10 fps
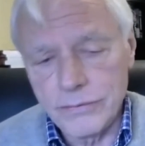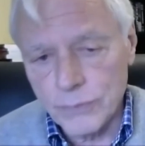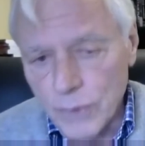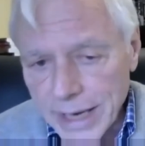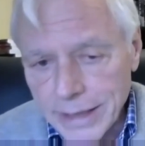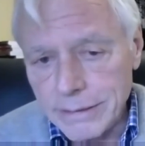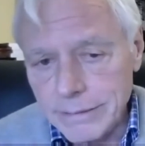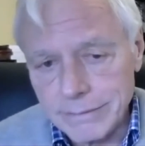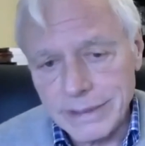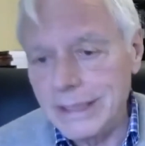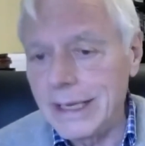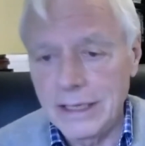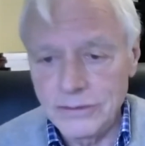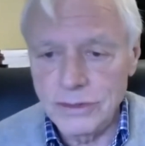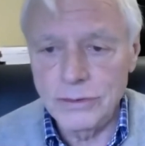threaten the
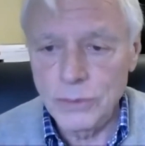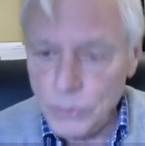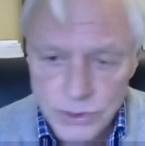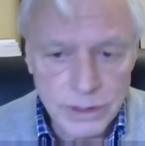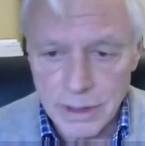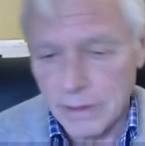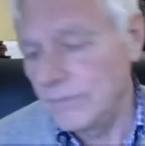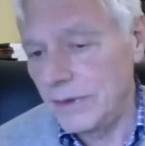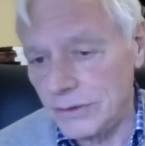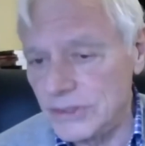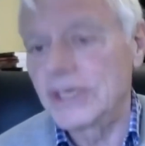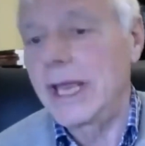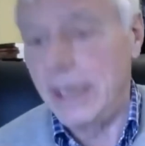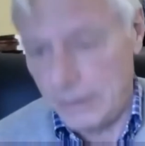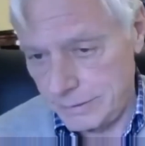constitution of their
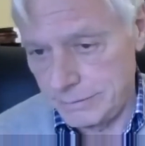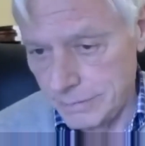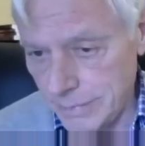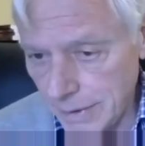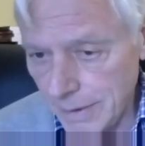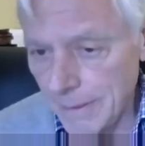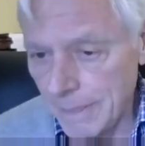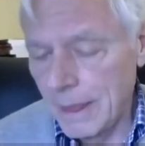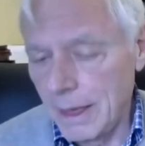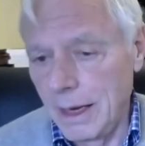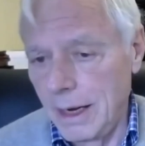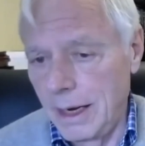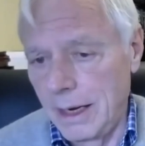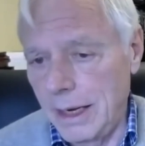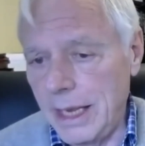state.
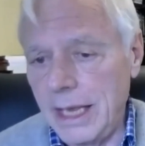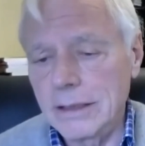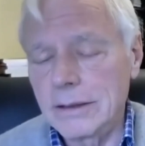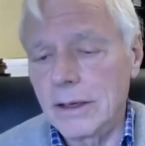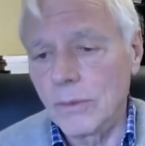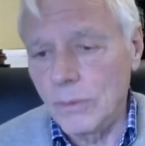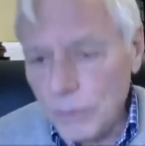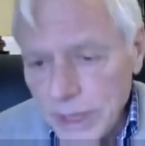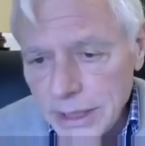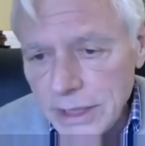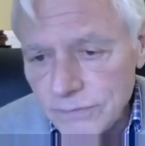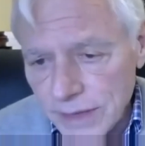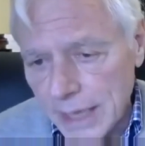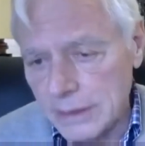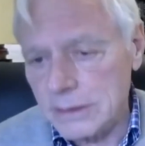Mm-hmm. And we leave
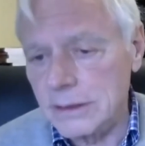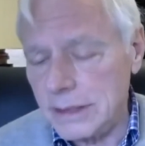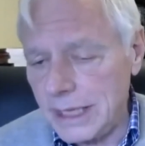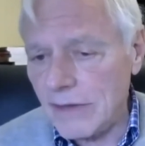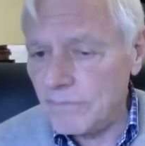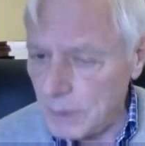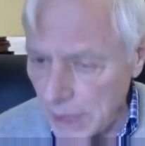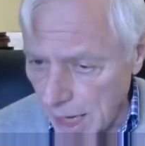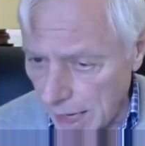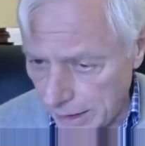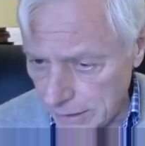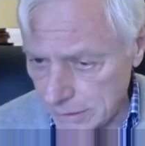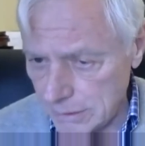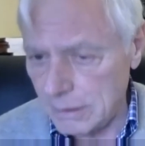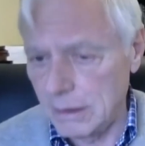that to the
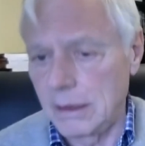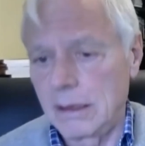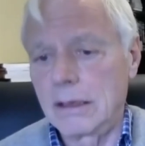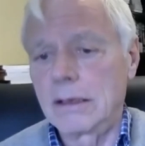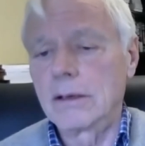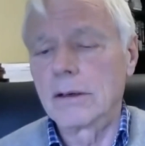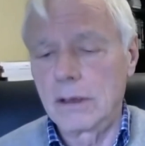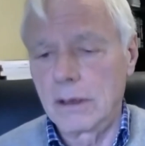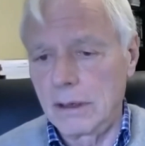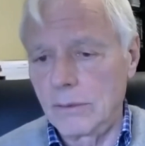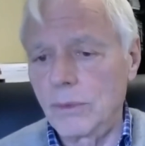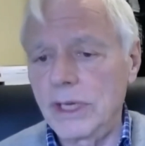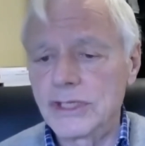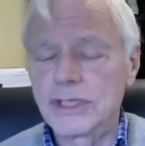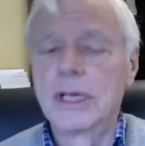FBI,
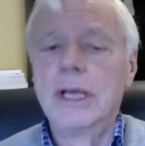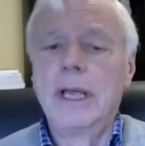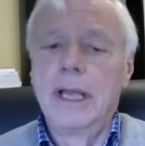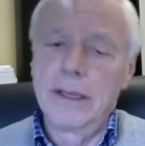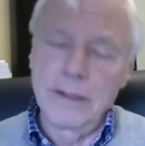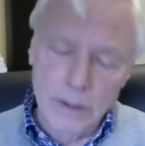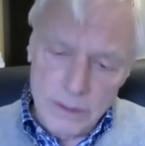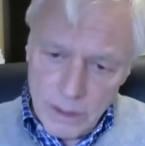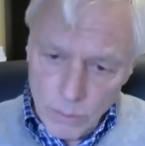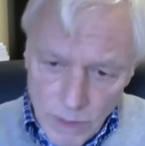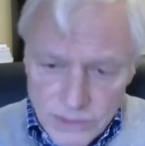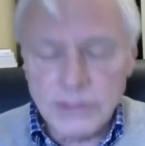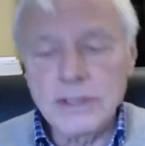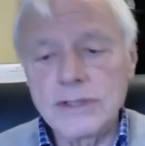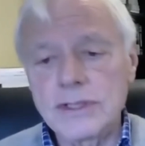which there was
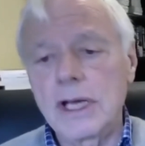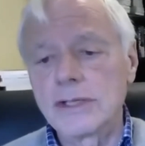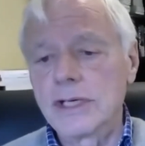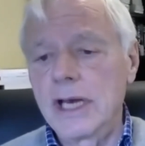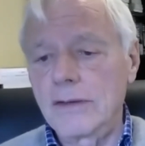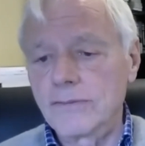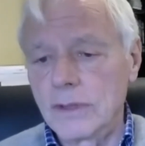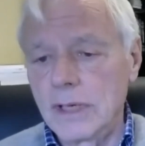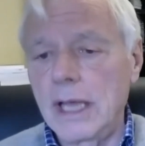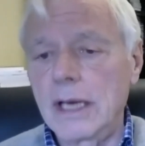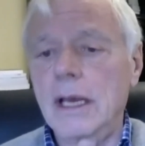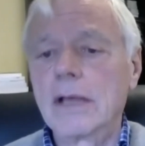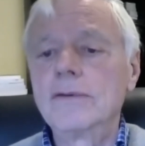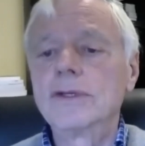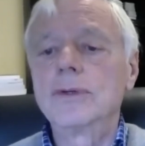a discussion after
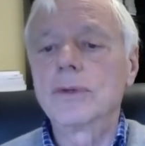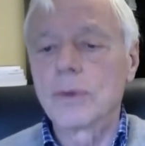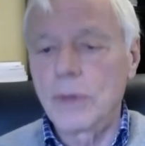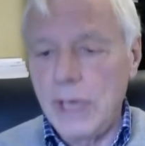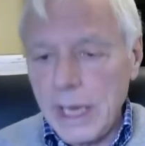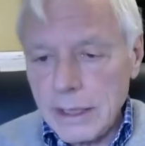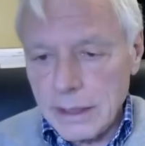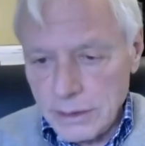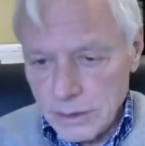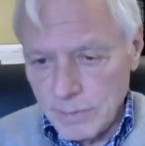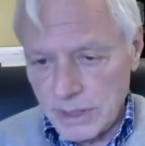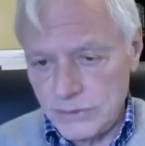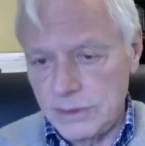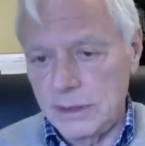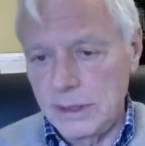9/11 to create a
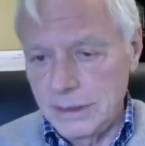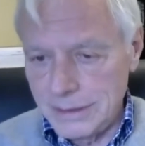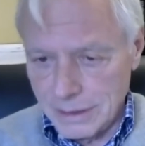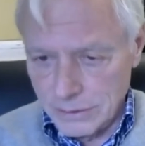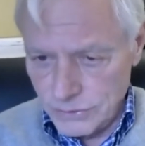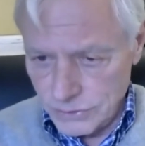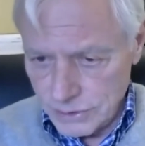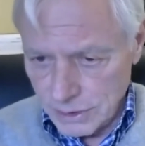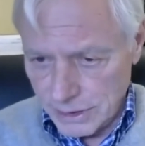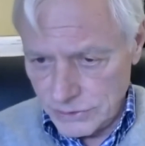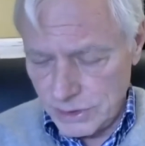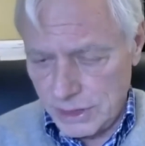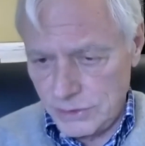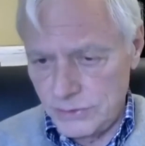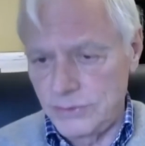domestic intelligence collection
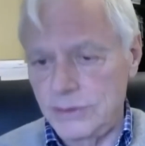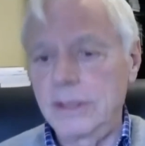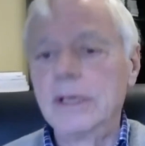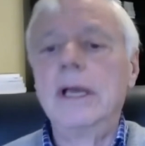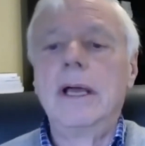agency